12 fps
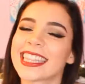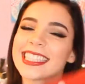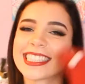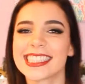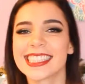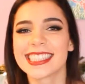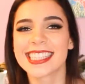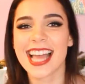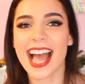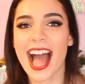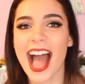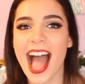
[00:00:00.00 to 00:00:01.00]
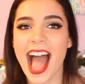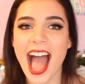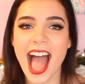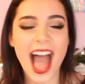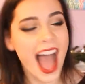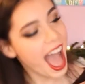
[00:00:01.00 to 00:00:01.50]
want to decorate it.
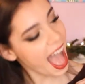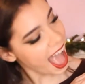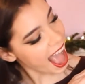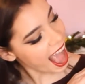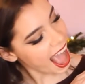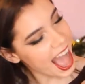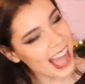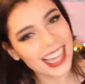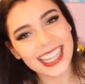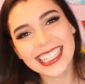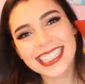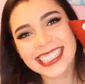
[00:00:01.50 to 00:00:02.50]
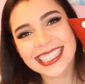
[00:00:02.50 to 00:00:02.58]
And holiday pillows can get to be